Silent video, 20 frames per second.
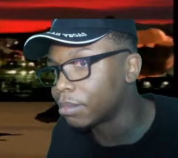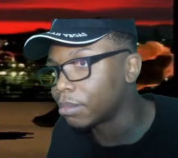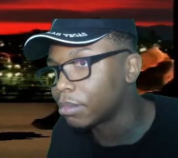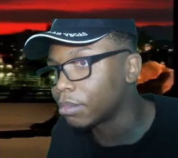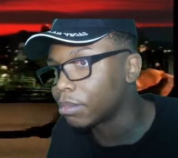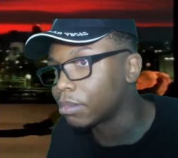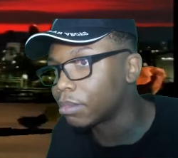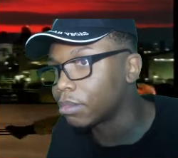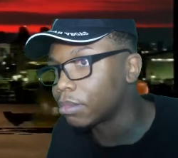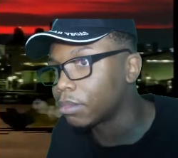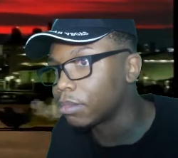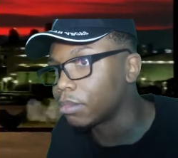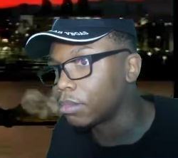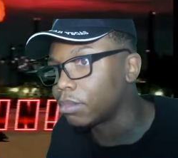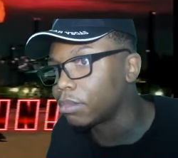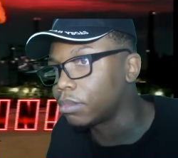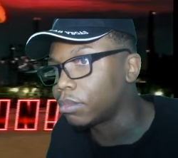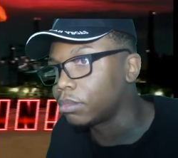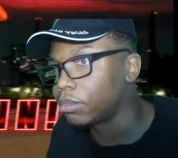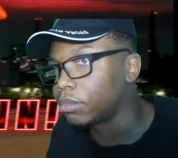
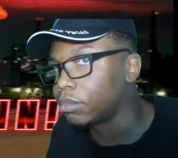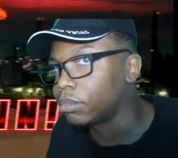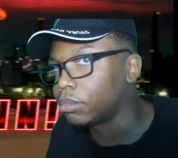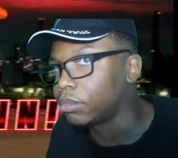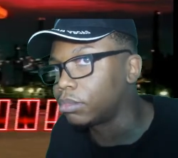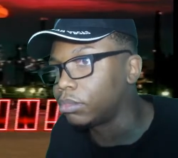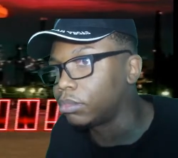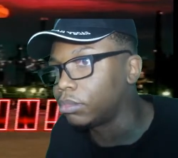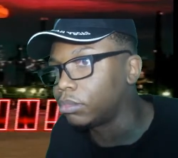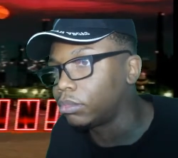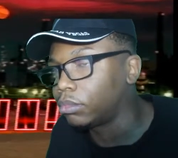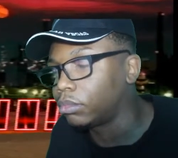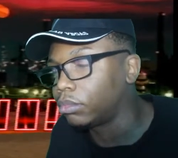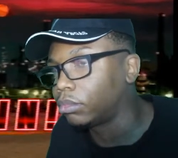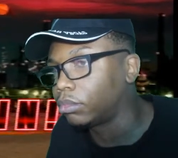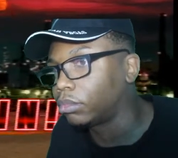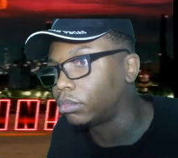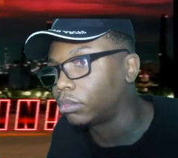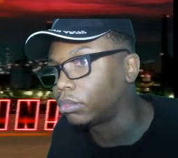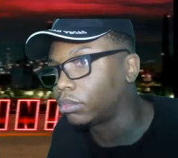
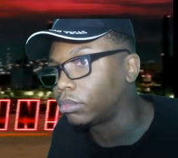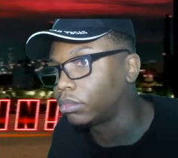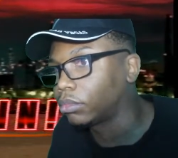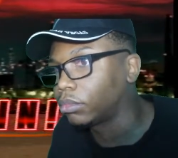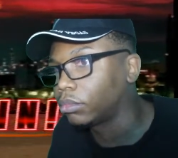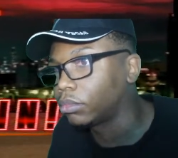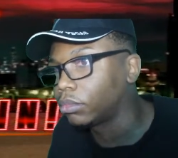Nobody speaks.